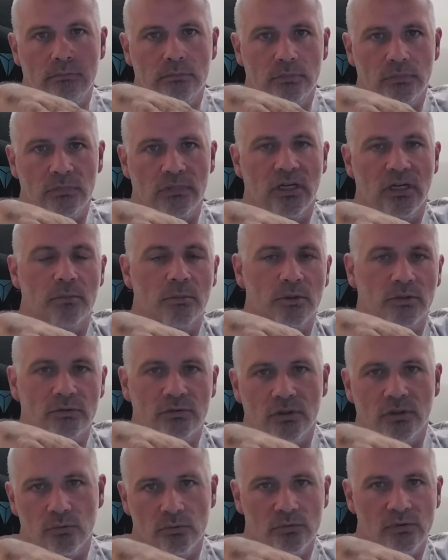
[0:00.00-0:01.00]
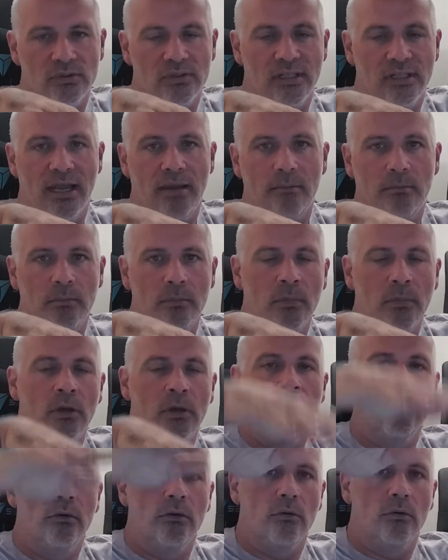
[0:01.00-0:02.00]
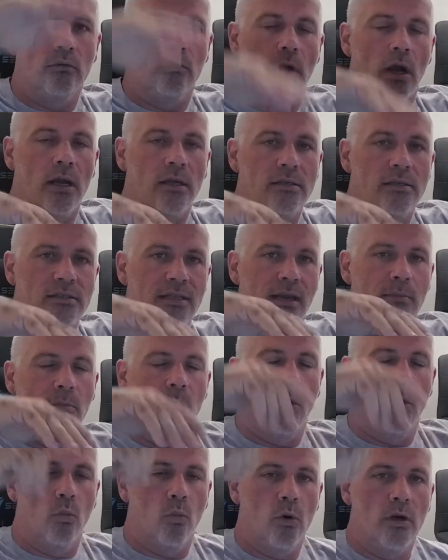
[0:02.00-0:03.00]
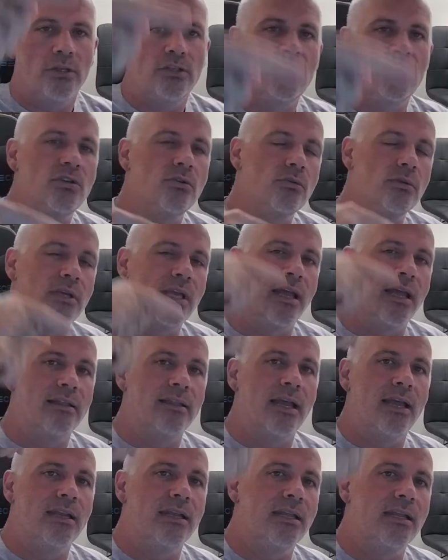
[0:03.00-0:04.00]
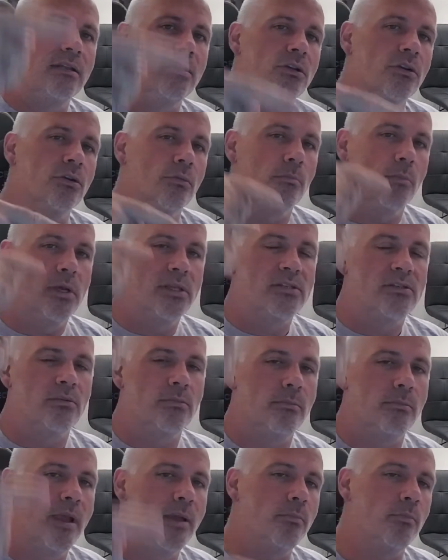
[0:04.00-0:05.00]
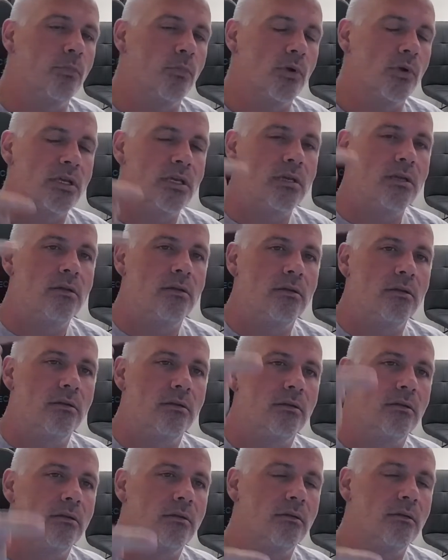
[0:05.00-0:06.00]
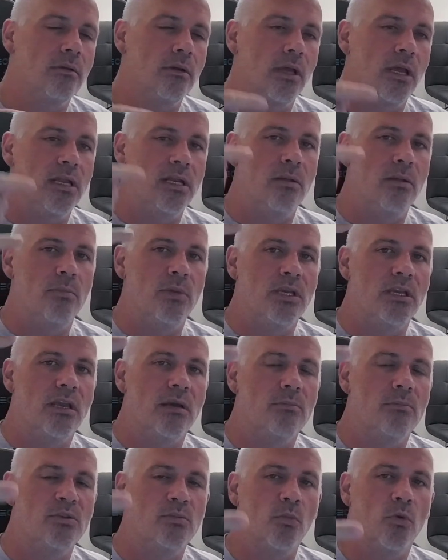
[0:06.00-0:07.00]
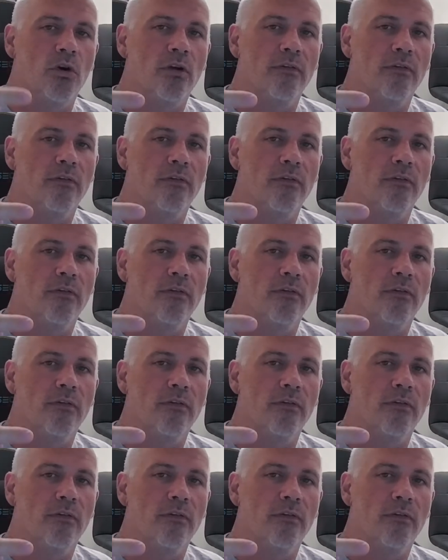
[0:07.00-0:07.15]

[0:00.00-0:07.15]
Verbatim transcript: Double toe step, rock step. Once you get that into your muscle memory and it becomes more of